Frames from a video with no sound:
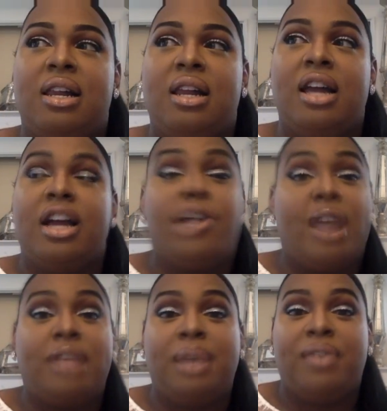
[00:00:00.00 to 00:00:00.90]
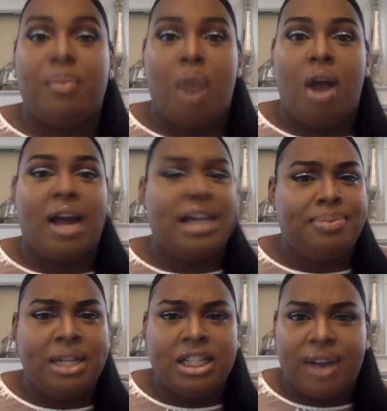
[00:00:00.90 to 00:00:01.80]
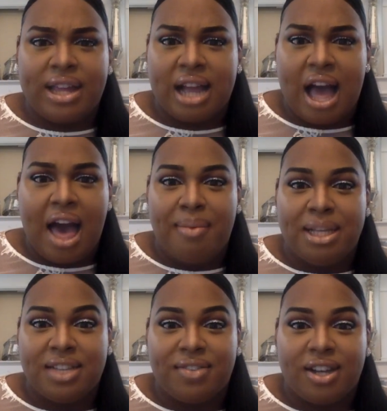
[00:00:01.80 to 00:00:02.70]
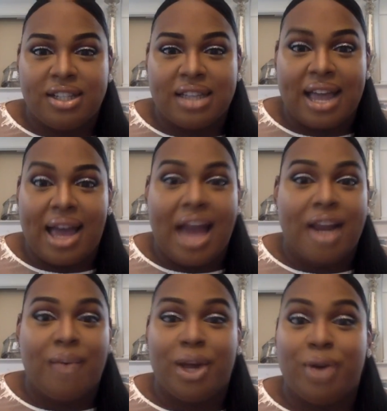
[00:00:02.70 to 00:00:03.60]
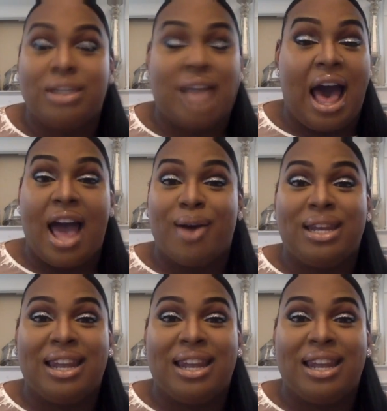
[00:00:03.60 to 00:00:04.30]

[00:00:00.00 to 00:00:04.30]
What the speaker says: And correct me if I'm wrong, guys, please write in the comments if there's like anyone, because I would